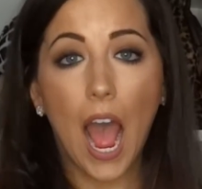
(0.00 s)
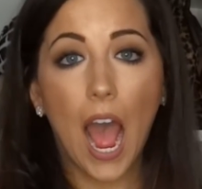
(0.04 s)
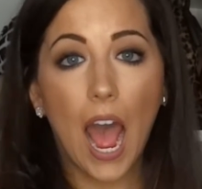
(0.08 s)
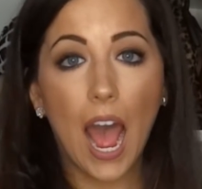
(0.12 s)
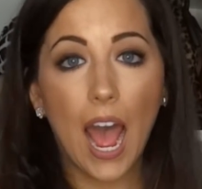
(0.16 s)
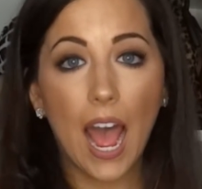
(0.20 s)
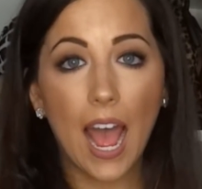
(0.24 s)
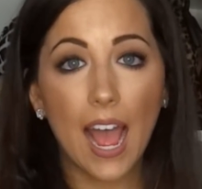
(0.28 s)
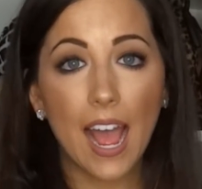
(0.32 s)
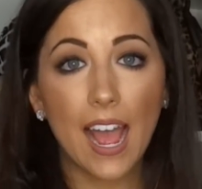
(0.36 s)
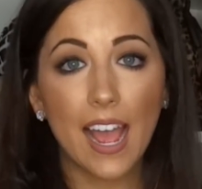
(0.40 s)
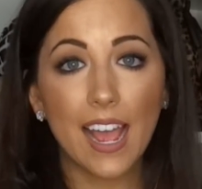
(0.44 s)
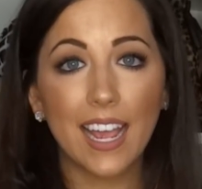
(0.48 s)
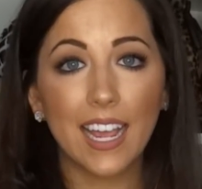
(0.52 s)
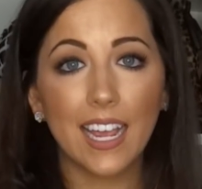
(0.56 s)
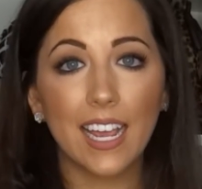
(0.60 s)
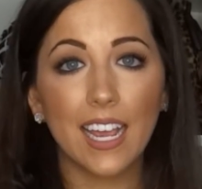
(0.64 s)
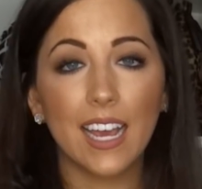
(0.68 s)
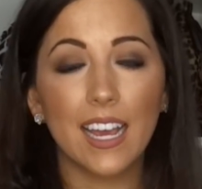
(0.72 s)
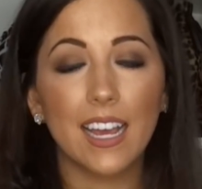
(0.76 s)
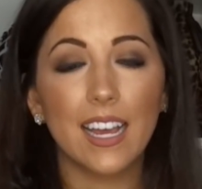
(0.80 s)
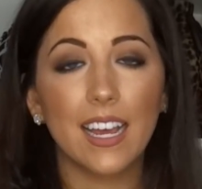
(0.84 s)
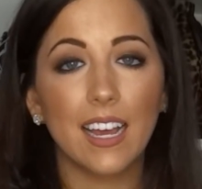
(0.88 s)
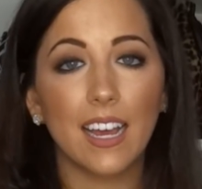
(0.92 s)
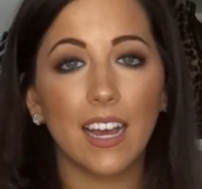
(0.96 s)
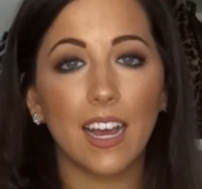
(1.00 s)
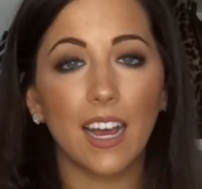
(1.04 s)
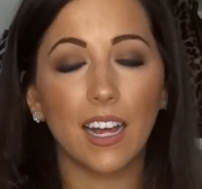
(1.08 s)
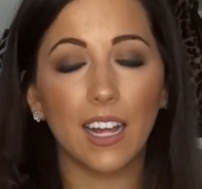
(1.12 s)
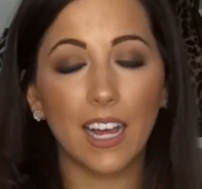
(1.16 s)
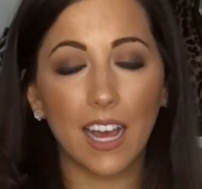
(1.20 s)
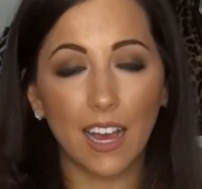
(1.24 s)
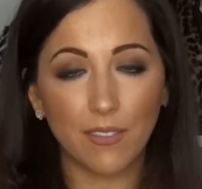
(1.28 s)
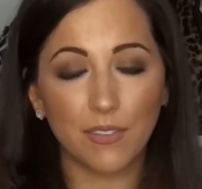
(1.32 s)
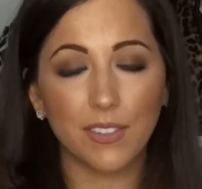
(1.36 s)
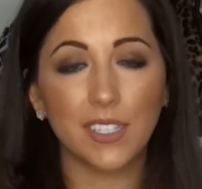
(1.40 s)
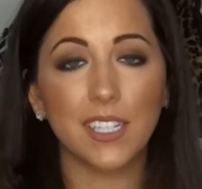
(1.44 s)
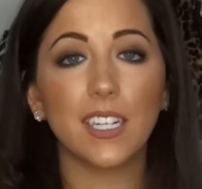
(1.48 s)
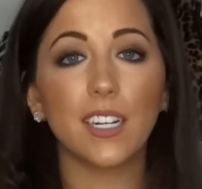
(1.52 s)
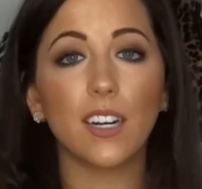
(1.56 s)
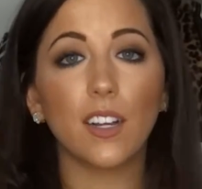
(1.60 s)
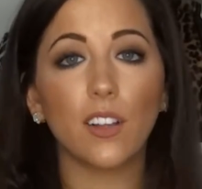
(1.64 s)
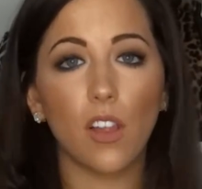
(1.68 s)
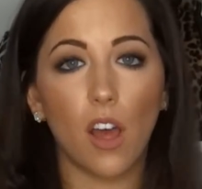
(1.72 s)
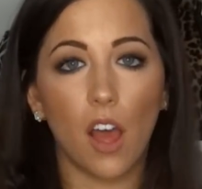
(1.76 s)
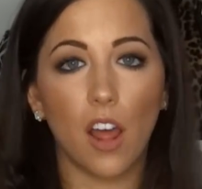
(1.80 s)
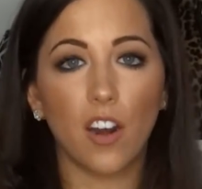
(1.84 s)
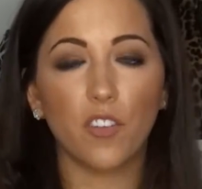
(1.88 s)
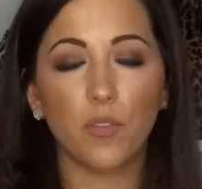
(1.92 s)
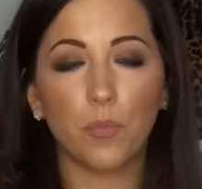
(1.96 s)
I have seen a
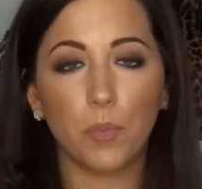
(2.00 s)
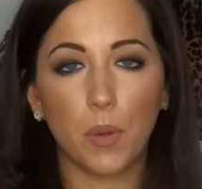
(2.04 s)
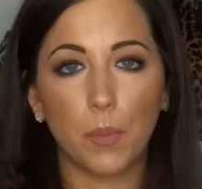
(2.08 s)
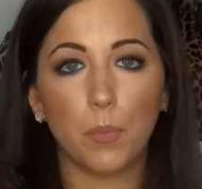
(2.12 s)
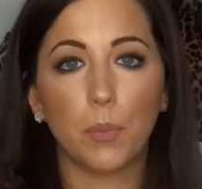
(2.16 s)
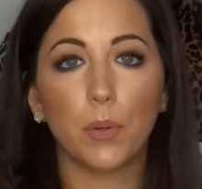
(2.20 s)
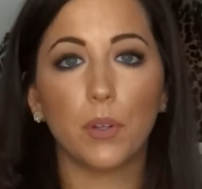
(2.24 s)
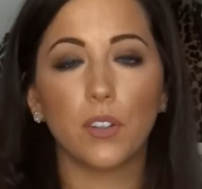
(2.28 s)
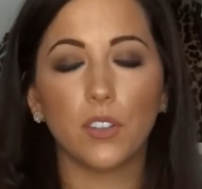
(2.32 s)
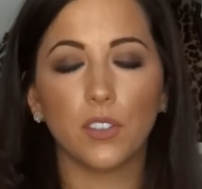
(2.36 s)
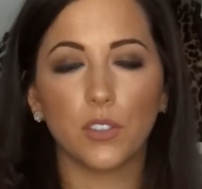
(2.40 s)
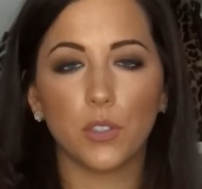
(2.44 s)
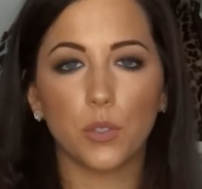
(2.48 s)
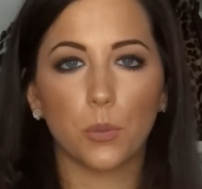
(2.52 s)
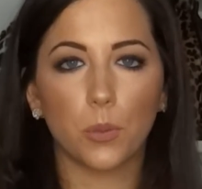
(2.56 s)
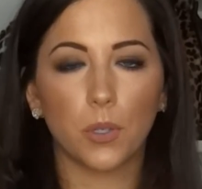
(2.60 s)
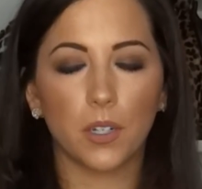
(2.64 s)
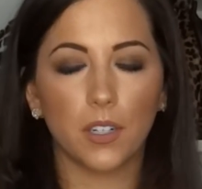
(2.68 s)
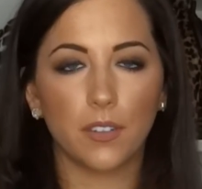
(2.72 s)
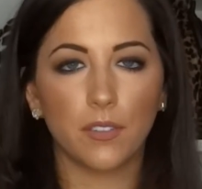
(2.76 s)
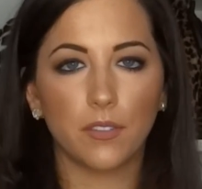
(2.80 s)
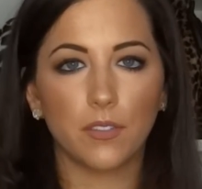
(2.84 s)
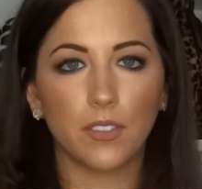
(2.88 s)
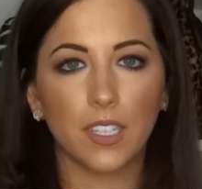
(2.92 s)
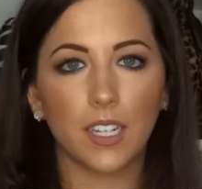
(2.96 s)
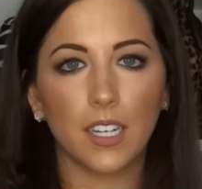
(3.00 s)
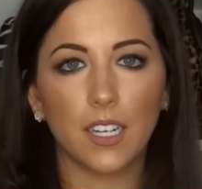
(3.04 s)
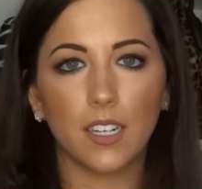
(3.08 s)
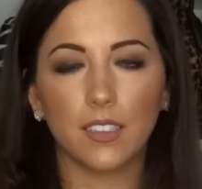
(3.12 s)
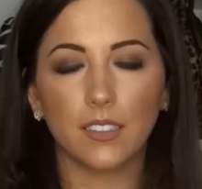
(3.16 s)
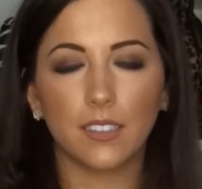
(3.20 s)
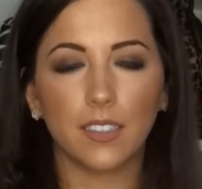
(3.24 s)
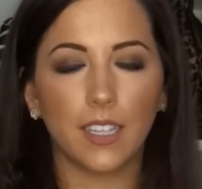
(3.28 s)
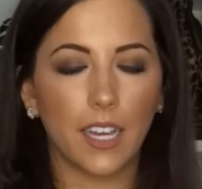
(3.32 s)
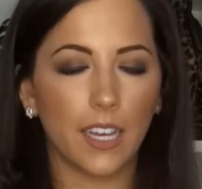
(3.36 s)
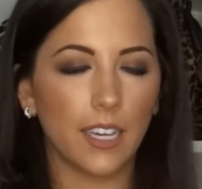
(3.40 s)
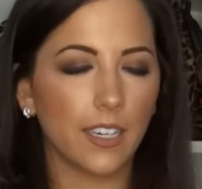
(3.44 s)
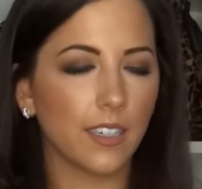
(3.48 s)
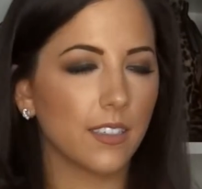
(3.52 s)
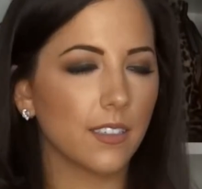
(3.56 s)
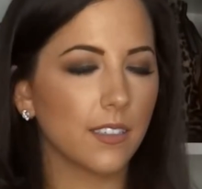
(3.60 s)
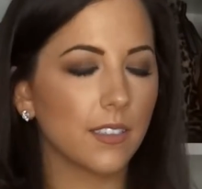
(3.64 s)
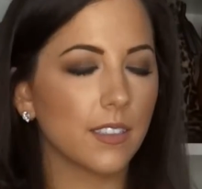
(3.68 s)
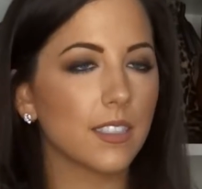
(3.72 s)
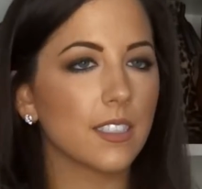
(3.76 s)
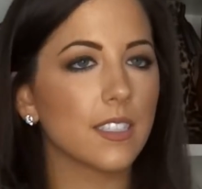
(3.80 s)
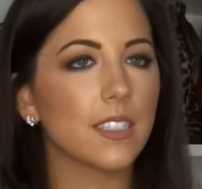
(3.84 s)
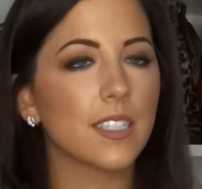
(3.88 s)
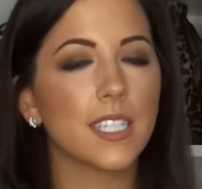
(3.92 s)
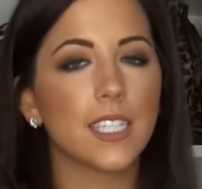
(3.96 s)
lot of people sort of like
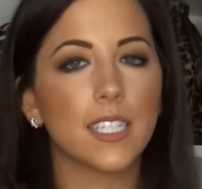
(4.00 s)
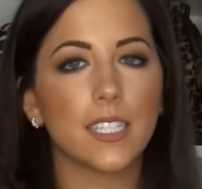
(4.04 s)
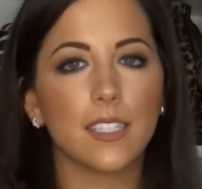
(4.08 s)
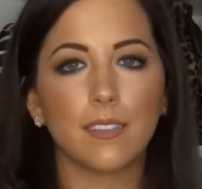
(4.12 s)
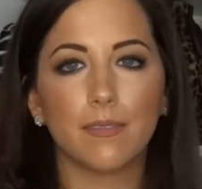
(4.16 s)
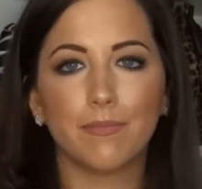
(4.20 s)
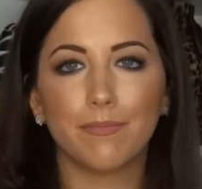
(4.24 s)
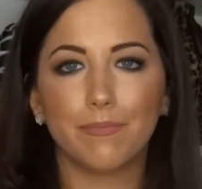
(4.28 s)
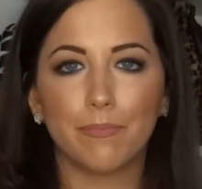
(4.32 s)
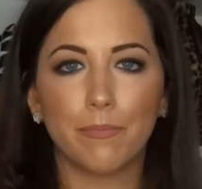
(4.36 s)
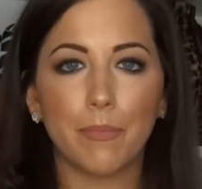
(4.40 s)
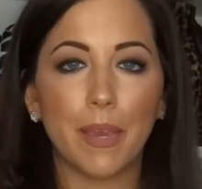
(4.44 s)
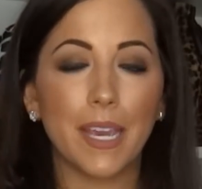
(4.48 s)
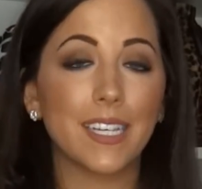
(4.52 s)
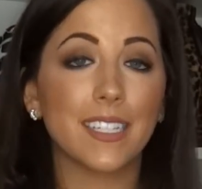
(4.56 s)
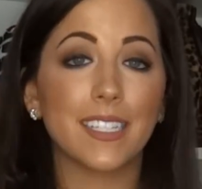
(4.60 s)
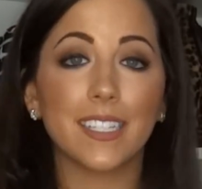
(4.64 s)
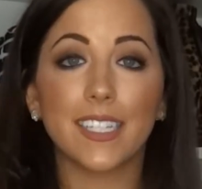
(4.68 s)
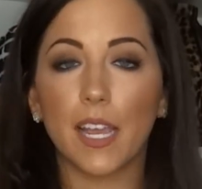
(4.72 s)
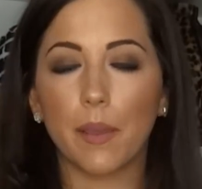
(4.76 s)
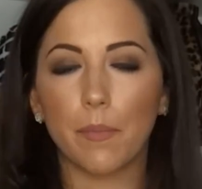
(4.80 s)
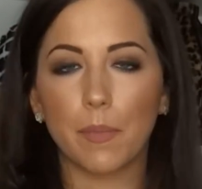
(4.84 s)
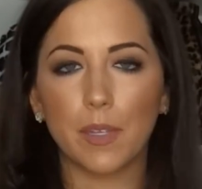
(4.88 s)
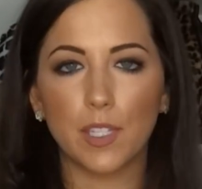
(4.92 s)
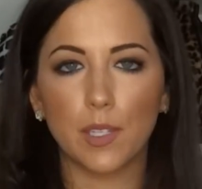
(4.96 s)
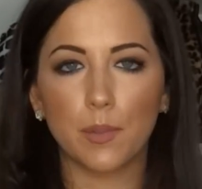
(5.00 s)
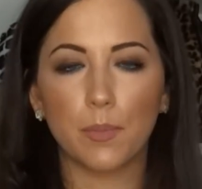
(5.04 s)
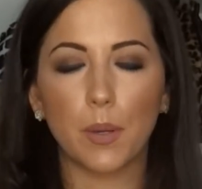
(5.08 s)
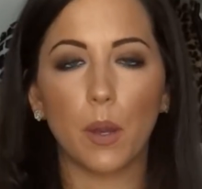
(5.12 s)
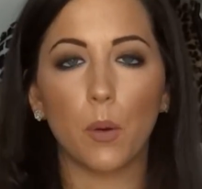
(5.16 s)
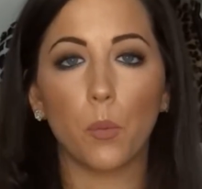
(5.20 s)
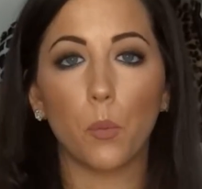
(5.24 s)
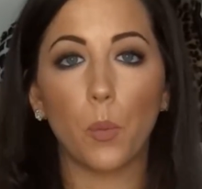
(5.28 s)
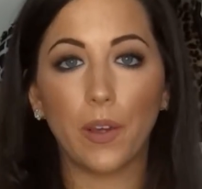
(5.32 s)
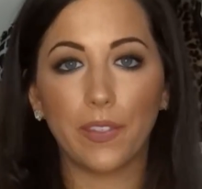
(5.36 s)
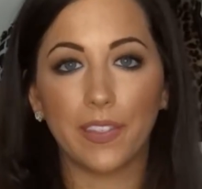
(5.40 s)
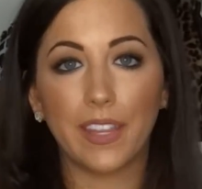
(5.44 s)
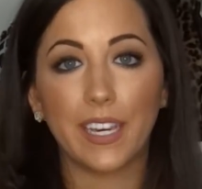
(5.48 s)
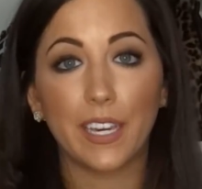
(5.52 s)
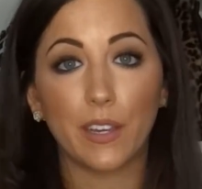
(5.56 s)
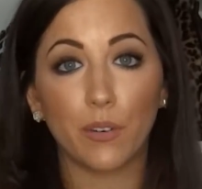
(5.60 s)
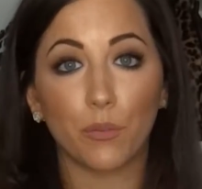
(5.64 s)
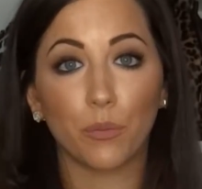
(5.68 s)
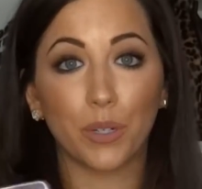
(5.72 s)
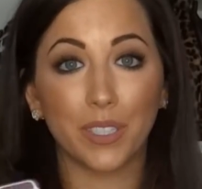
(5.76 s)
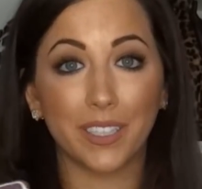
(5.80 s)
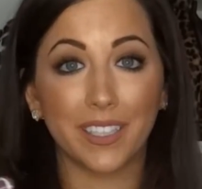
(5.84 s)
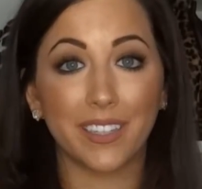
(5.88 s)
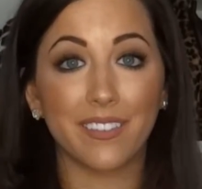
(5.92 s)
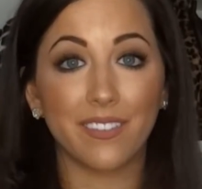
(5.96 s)
make statements about what they
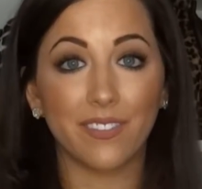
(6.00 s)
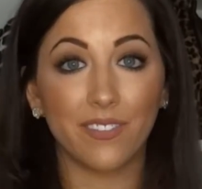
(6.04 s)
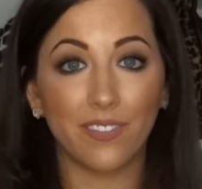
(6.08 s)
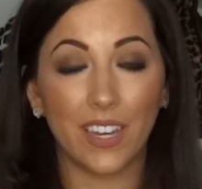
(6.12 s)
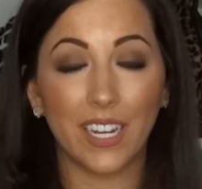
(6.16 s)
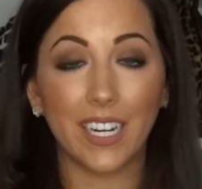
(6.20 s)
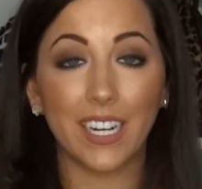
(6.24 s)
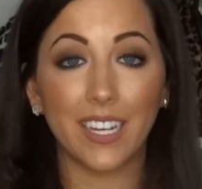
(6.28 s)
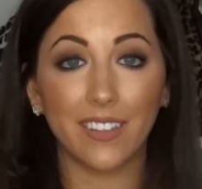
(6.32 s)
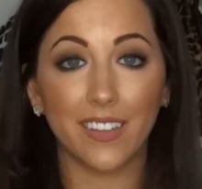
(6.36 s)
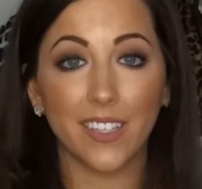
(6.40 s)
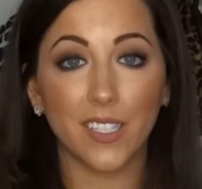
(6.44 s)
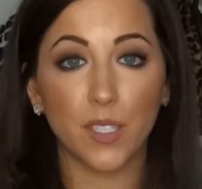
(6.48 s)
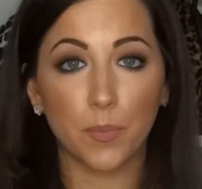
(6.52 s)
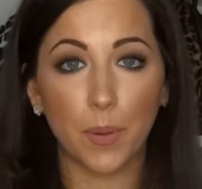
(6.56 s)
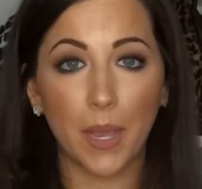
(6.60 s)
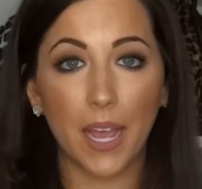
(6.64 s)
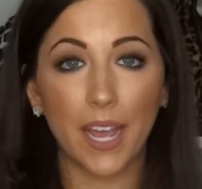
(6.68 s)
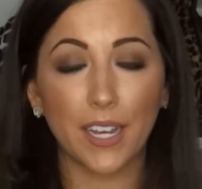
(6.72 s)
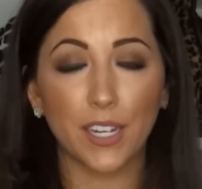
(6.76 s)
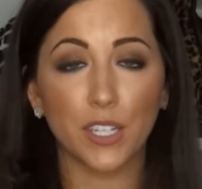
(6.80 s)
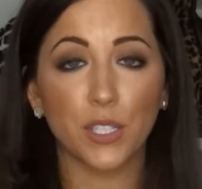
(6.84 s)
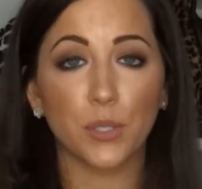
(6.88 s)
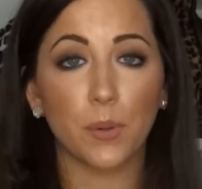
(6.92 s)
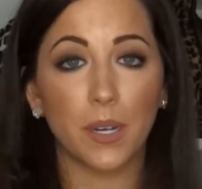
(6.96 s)
can really fit in this bag.